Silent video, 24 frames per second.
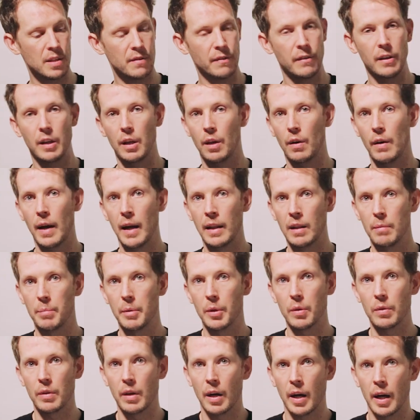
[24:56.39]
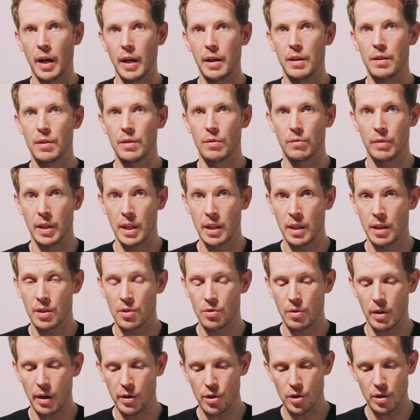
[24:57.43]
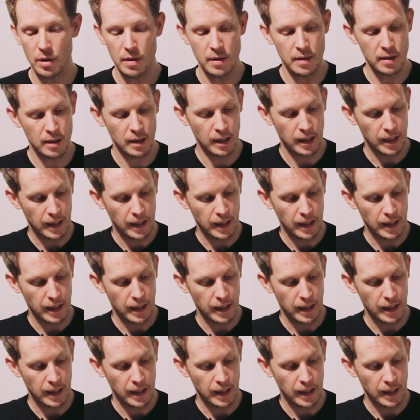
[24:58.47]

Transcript: video and the build guide written instructions.